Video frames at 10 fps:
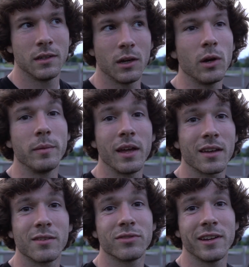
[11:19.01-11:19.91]
oh, I'm not
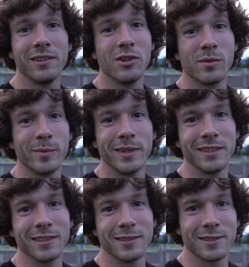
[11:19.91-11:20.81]
going to fly a Doberman
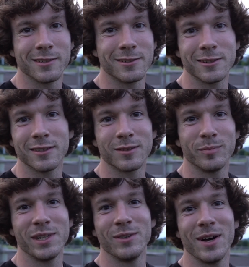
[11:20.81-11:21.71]
because those shits
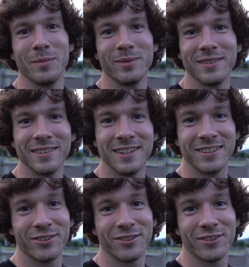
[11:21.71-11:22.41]
blow up and